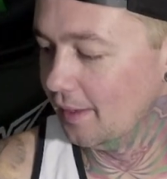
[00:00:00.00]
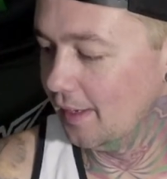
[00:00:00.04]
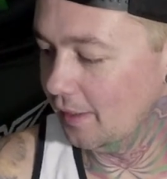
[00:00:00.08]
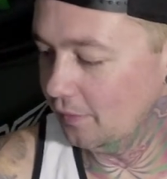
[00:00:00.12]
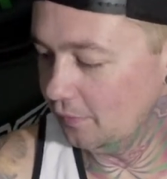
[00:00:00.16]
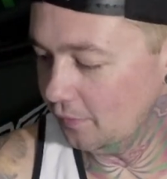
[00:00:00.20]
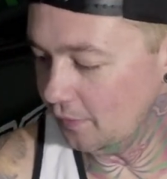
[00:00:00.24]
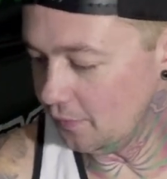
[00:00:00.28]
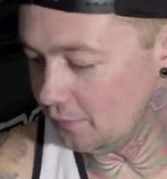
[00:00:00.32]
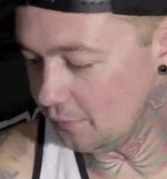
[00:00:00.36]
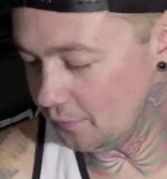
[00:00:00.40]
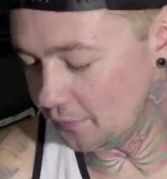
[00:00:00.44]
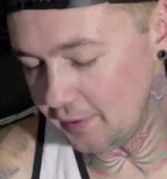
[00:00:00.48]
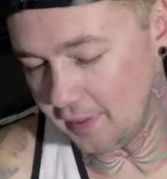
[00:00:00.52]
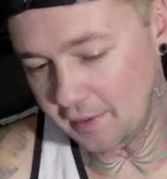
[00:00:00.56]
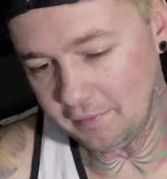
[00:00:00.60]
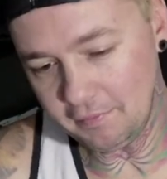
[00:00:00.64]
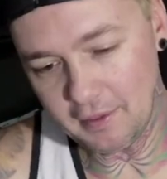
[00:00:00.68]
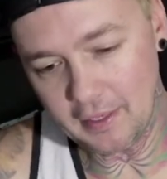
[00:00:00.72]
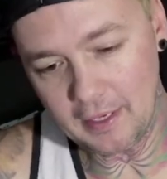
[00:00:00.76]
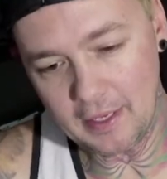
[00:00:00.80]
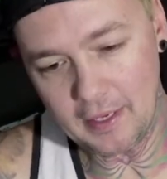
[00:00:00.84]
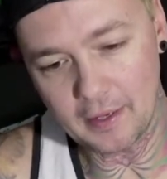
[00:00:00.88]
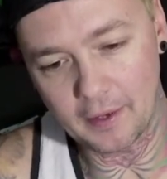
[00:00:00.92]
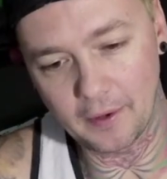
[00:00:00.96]
It's an interesting
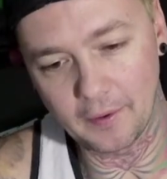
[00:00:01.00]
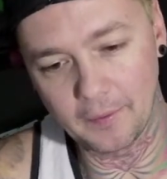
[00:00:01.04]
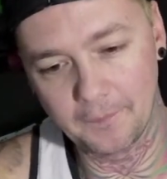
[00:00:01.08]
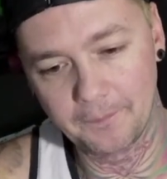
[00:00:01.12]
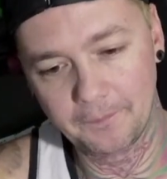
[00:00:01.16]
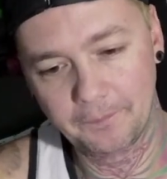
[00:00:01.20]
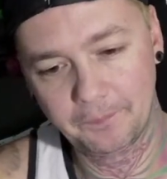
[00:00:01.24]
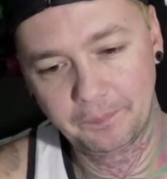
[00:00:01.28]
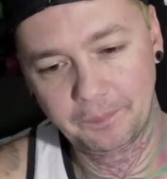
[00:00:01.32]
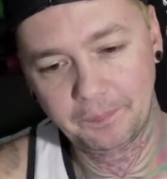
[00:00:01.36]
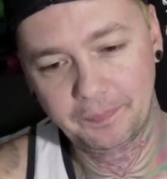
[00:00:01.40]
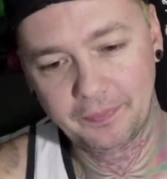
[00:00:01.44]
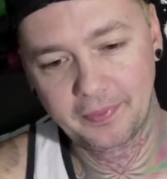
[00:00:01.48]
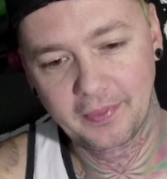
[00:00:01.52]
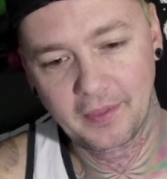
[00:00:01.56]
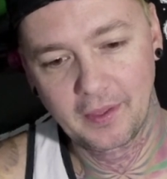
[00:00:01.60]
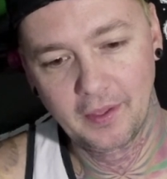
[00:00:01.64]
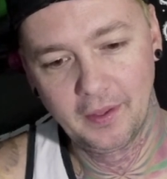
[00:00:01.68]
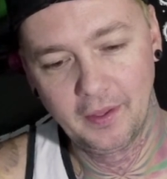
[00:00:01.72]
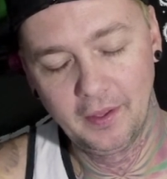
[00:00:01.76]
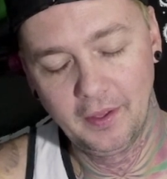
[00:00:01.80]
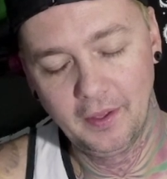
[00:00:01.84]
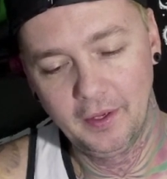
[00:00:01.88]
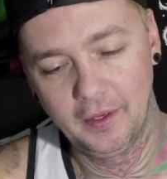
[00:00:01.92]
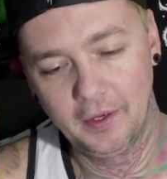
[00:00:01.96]
video.
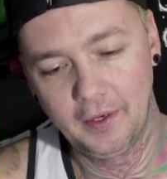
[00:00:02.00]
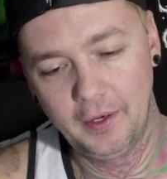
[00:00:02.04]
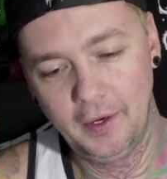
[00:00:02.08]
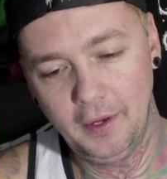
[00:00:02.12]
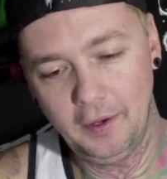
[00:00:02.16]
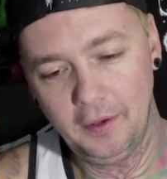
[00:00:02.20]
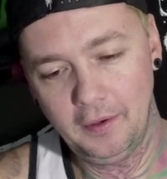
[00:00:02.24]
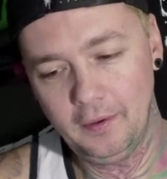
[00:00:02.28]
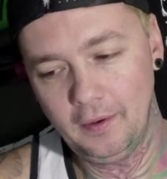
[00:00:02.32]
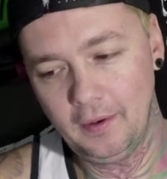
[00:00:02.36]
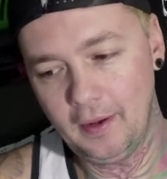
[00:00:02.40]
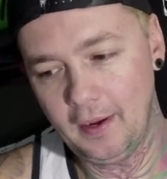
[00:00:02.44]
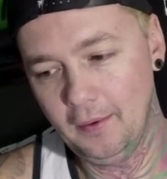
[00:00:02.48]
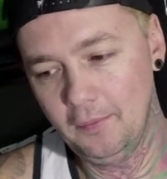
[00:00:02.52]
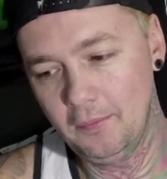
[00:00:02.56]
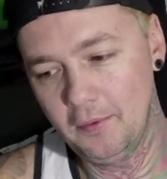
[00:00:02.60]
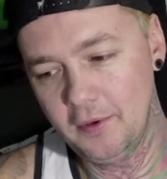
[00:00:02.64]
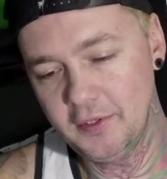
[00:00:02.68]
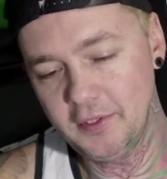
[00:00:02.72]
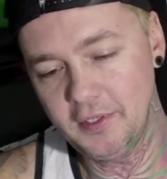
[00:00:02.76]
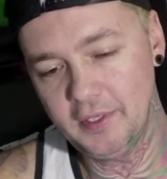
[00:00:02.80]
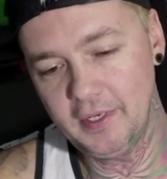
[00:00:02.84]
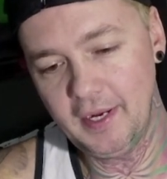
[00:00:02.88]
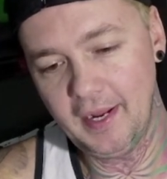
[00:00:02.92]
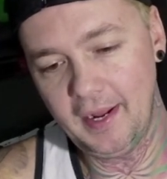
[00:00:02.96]
You know, I
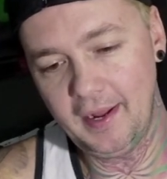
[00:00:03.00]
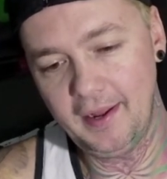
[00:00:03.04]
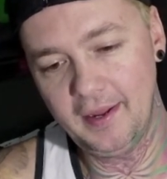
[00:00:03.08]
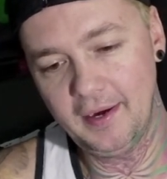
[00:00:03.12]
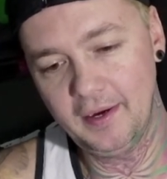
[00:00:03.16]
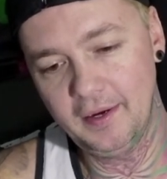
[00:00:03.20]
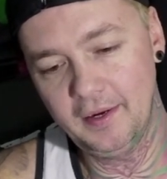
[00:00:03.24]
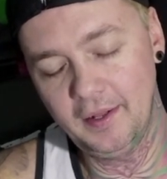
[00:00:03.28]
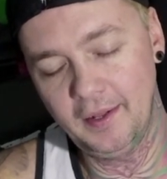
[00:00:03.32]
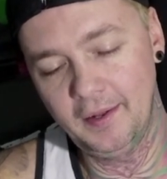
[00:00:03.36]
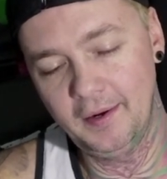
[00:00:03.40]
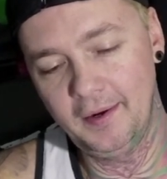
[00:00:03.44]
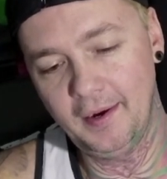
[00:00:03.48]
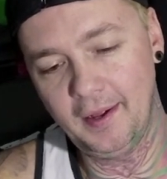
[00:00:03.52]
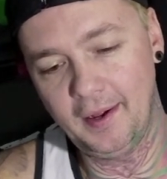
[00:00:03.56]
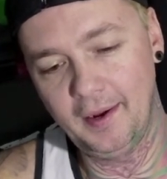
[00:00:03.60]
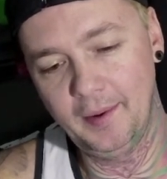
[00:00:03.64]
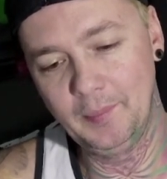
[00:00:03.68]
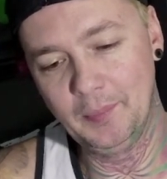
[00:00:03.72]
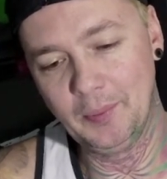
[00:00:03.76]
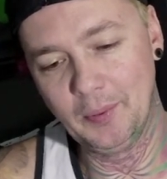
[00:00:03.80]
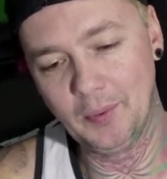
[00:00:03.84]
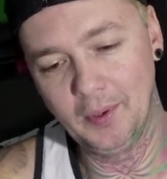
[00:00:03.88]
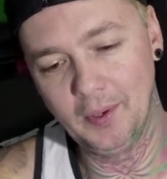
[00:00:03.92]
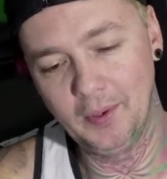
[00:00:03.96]
originally had a
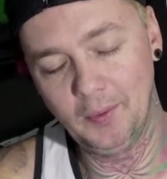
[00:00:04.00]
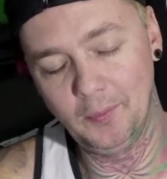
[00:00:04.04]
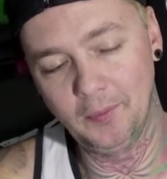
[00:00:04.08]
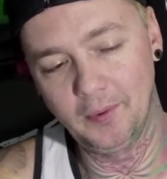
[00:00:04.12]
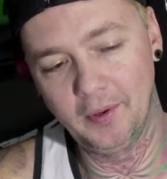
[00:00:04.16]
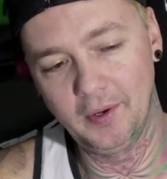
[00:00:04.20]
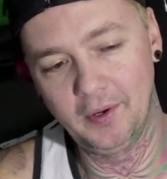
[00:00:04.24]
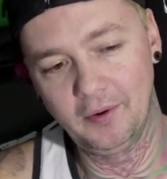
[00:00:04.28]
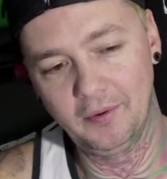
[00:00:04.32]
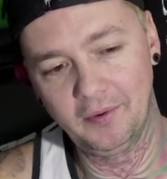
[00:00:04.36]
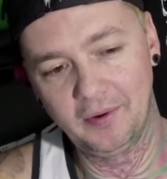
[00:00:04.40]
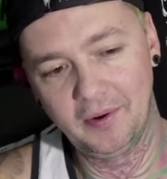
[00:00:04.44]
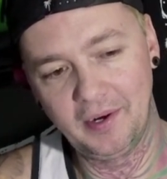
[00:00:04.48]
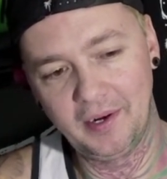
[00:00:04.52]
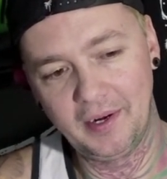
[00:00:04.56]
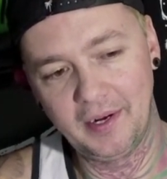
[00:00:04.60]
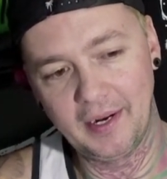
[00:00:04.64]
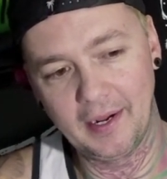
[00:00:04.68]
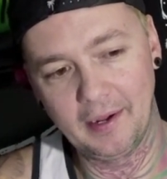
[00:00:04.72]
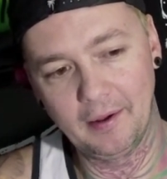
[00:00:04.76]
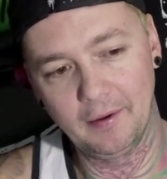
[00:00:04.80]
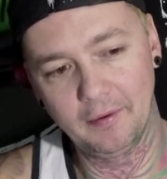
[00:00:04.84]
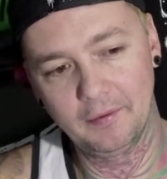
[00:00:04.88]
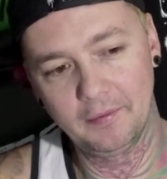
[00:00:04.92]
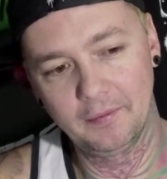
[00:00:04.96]
9.1 written
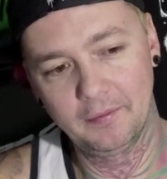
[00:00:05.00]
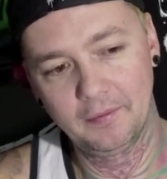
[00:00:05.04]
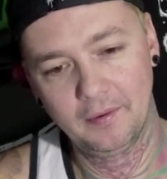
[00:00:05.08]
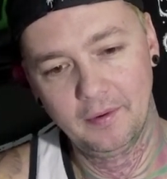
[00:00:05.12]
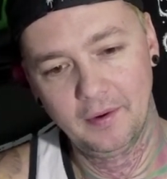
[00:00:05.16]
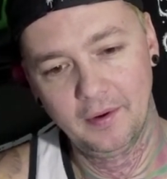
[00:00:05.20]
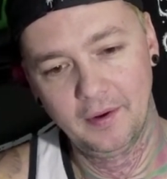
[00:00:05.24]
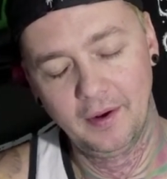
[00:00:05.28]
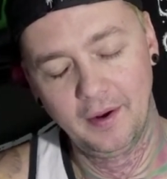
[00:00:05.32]
down,